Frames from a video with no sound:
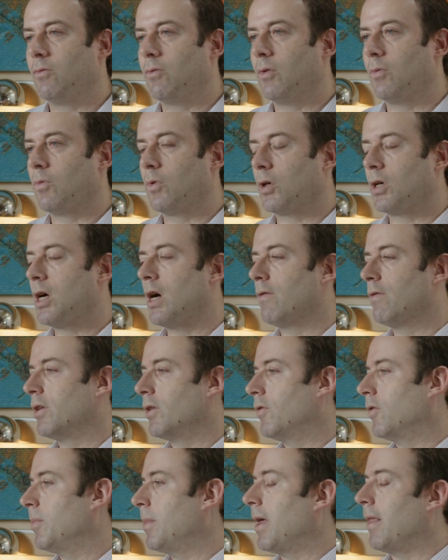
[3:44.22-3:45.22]
recovery
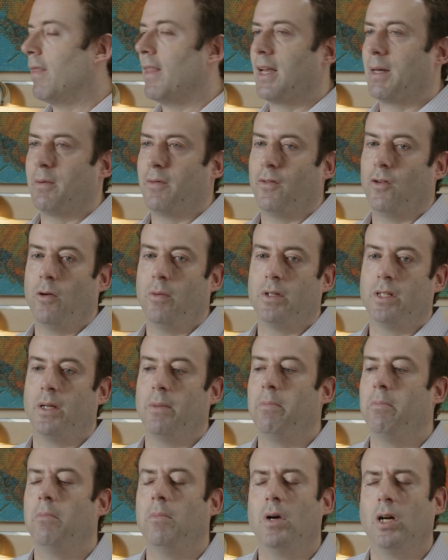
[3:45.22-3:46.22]
from athletic performance,
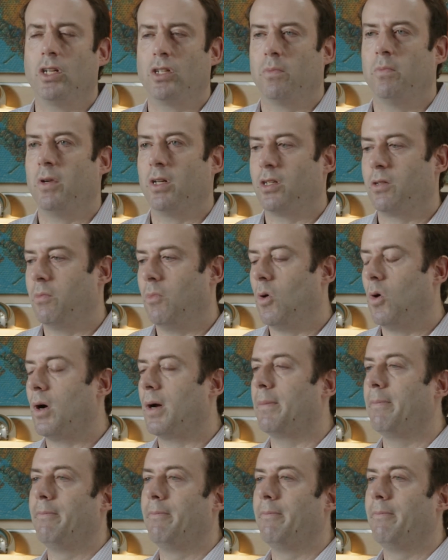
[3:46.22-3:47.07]
and much, much more.